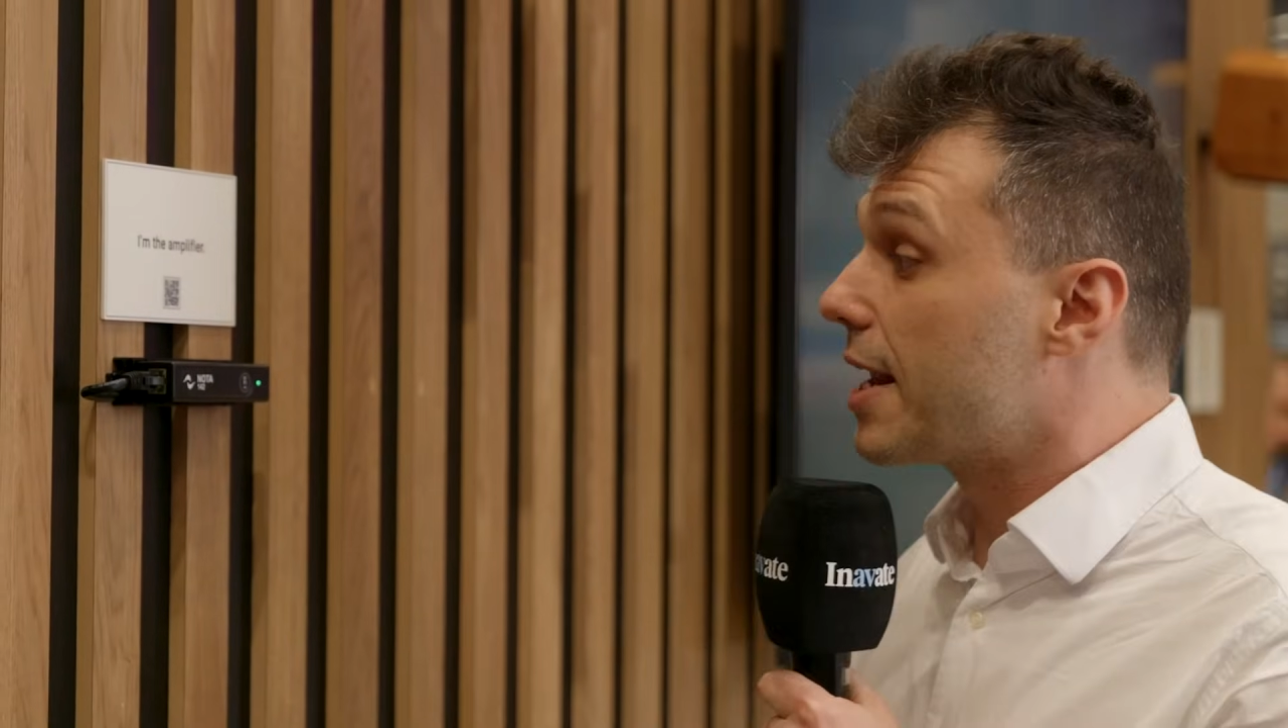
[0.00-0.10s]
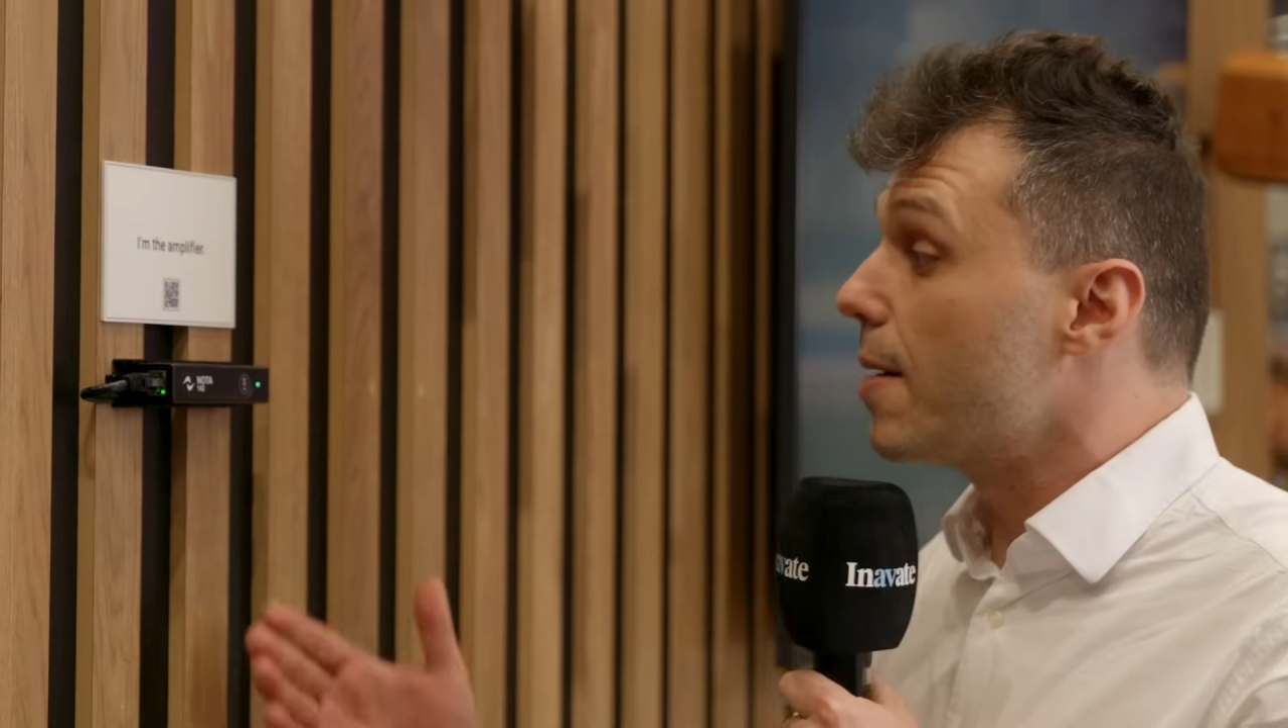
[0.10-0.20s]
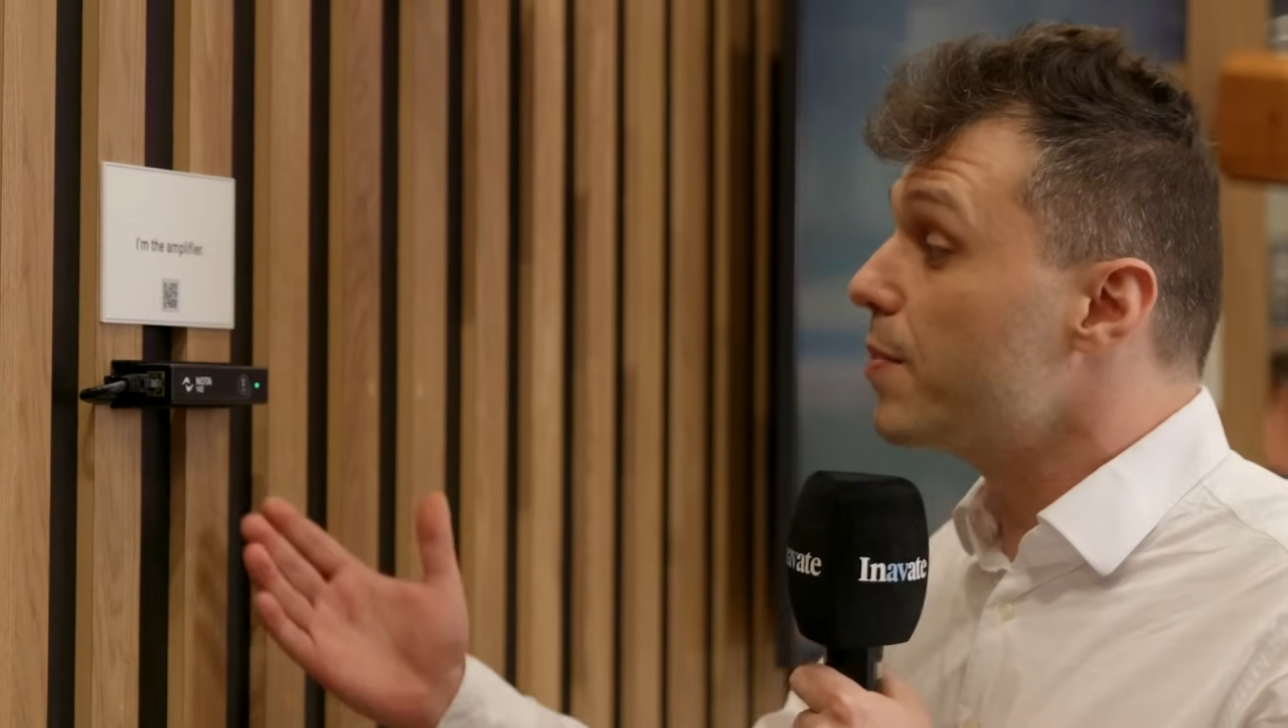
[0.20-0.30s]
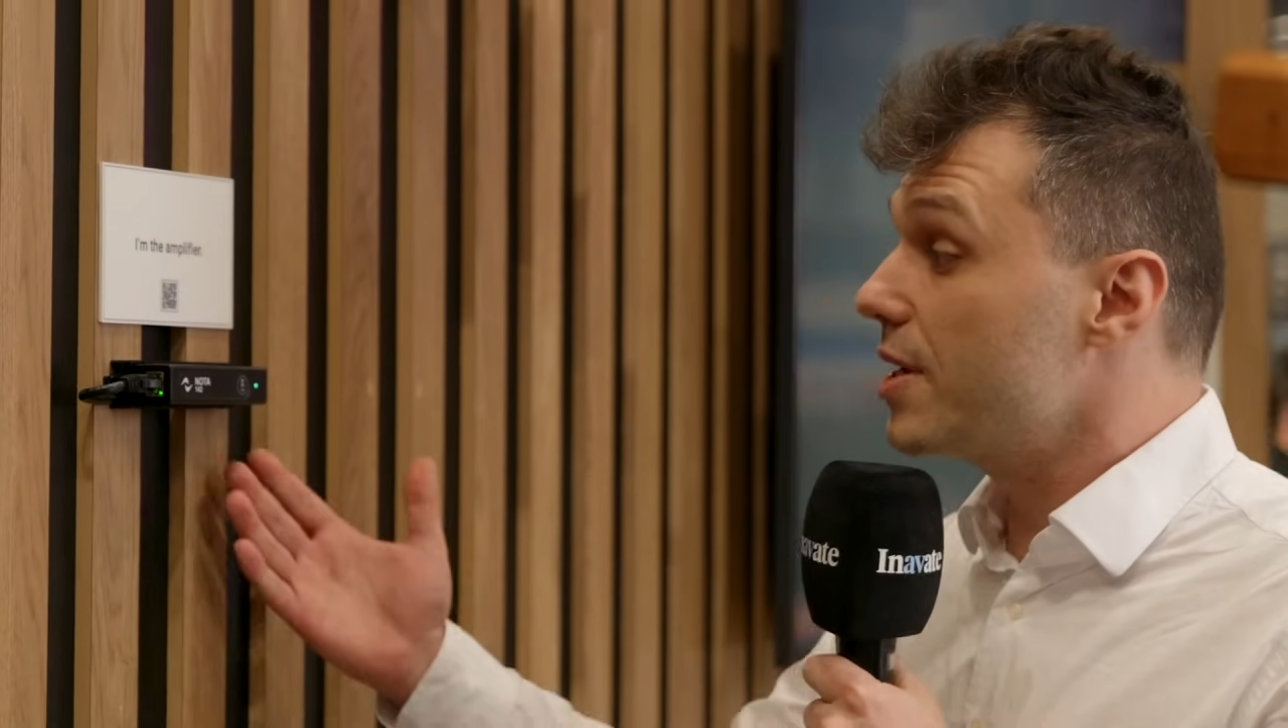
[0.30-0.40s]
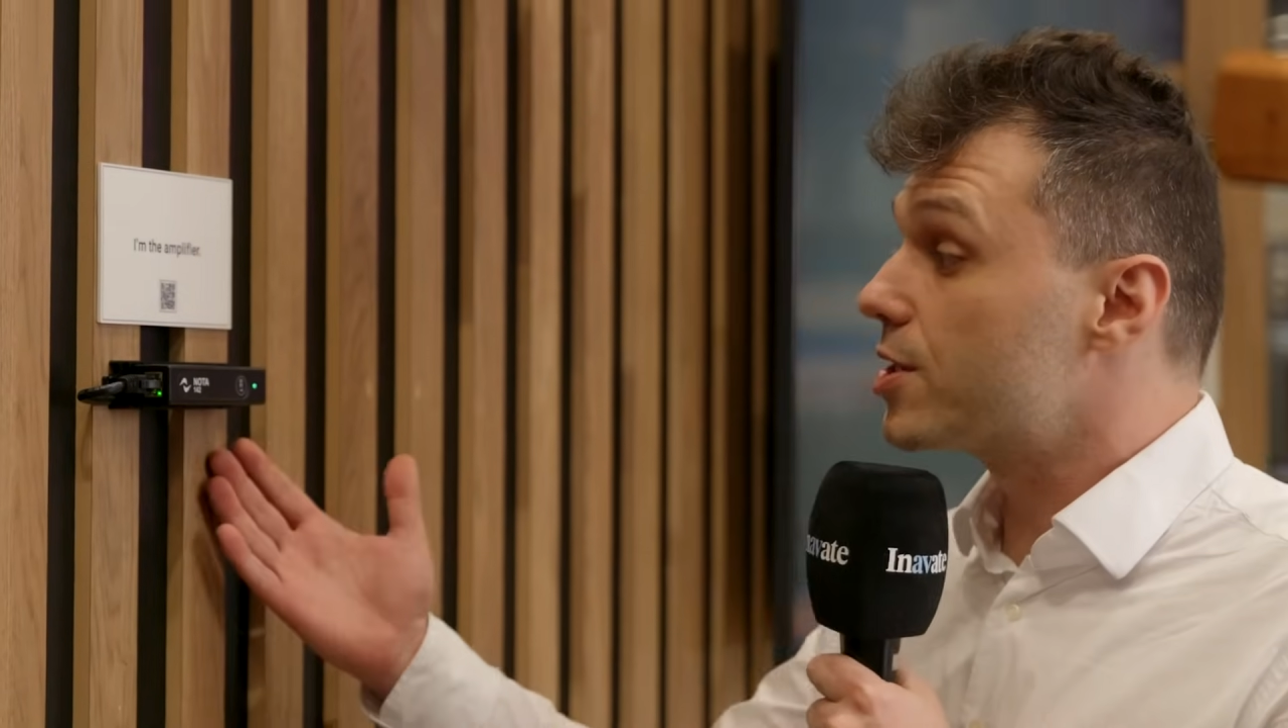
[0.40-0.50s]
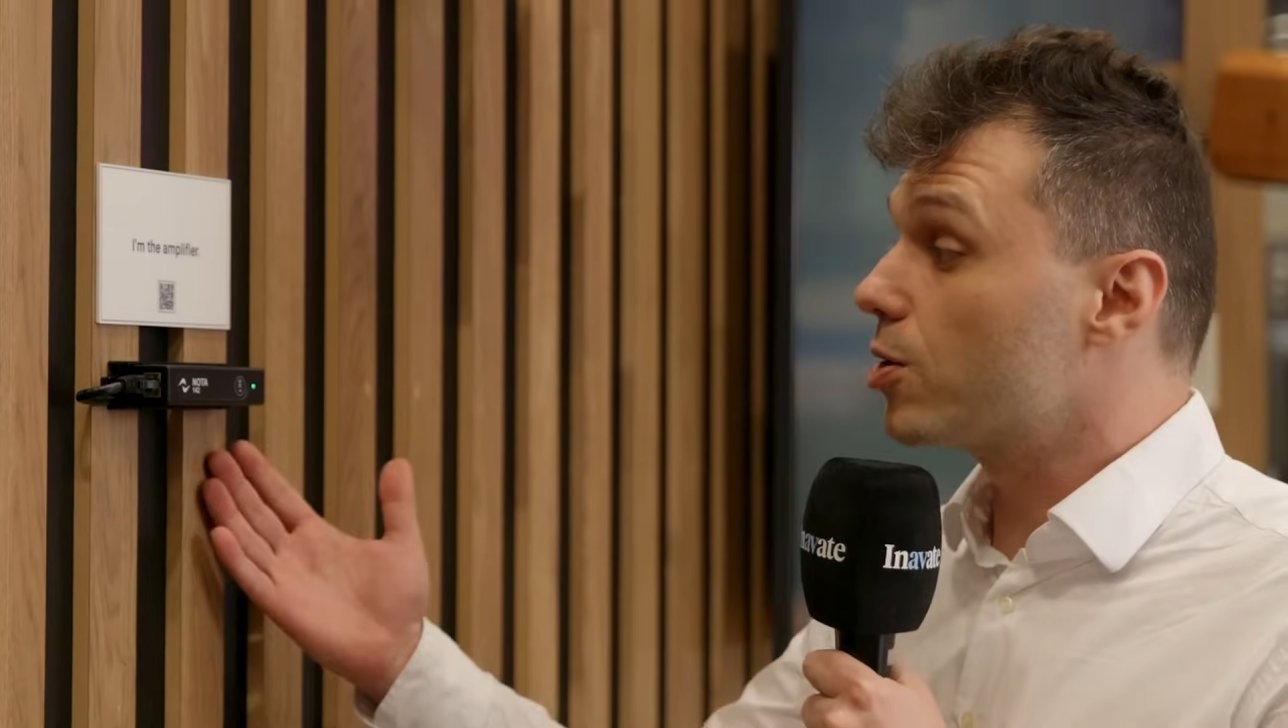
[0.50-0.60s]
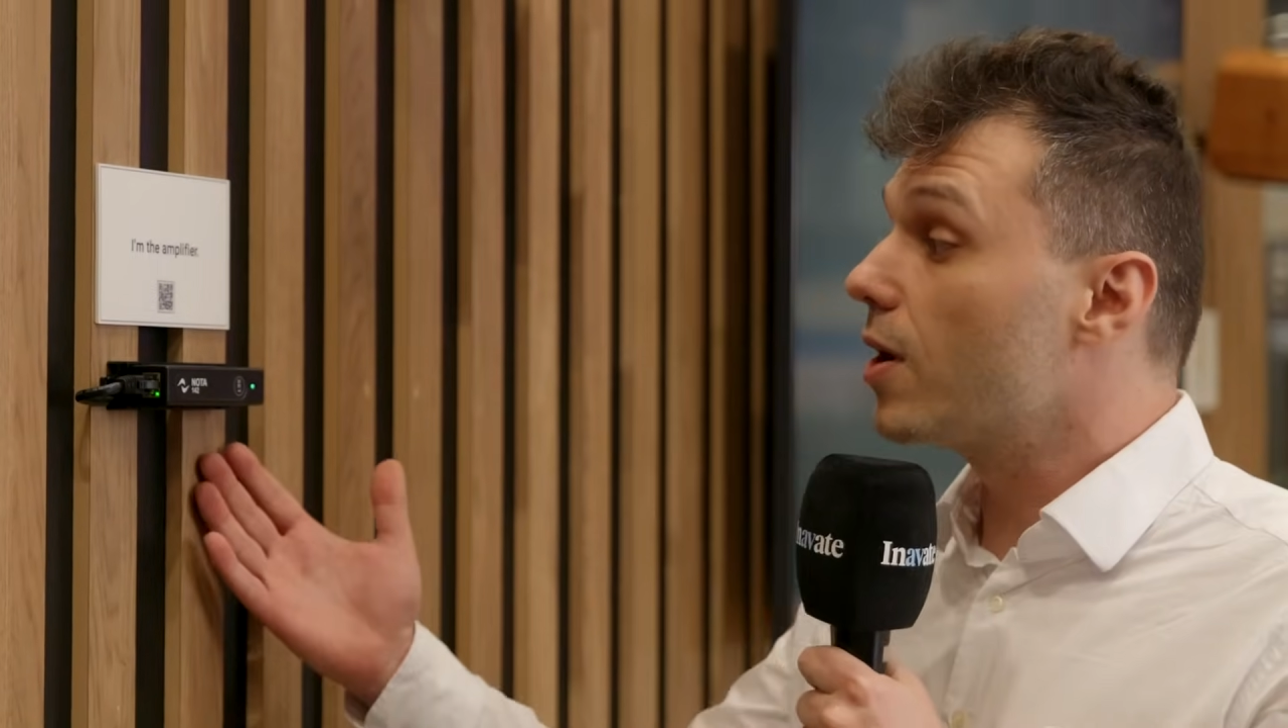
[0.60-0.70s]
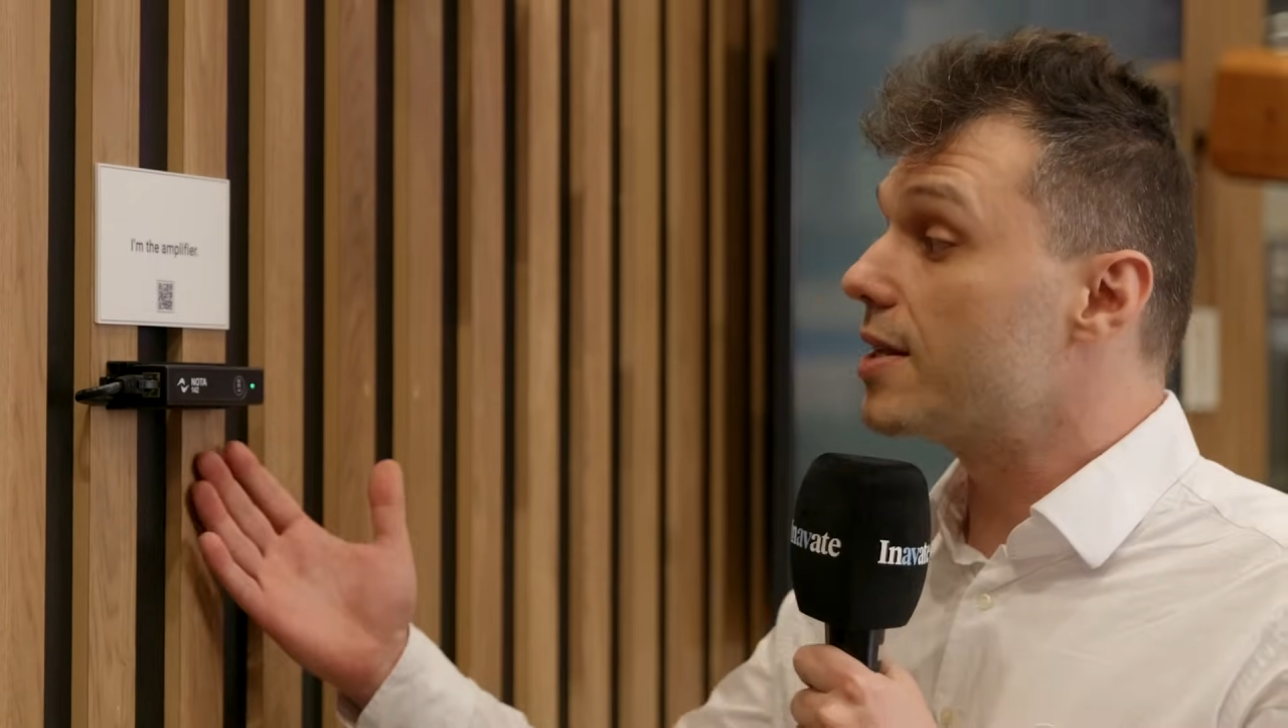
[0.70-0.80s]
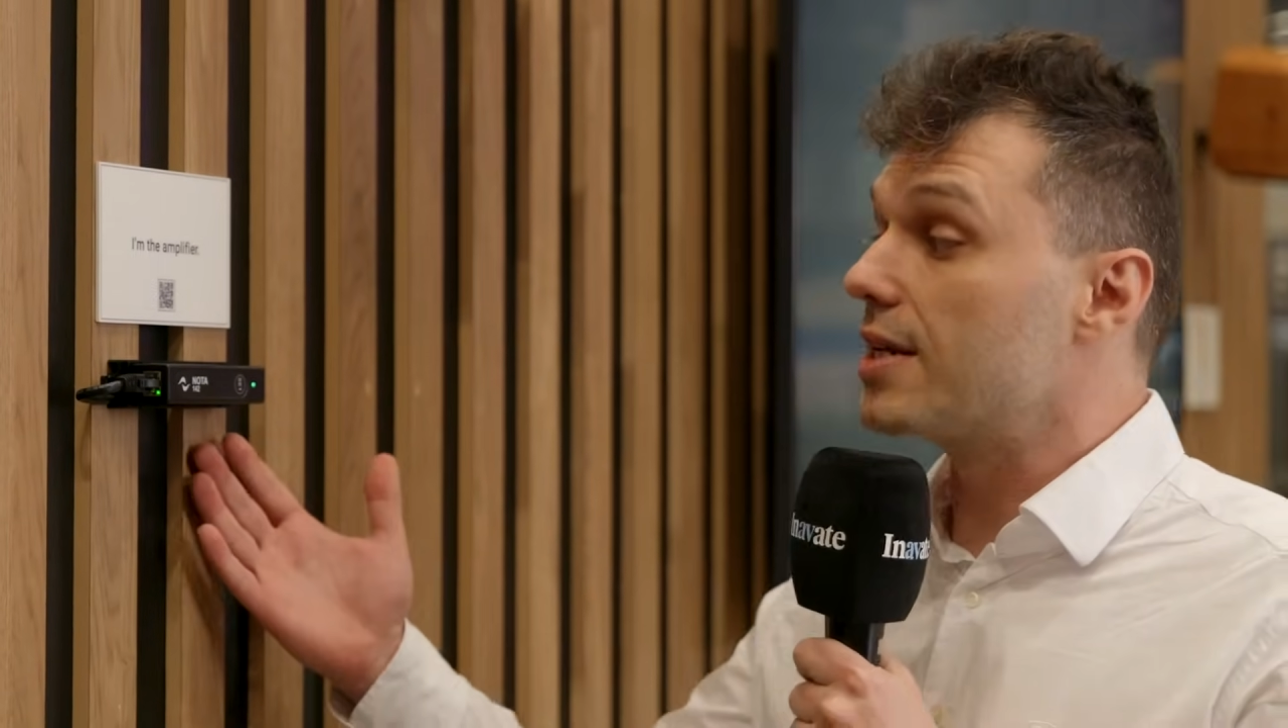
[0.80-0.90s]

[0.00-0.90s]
Can be installed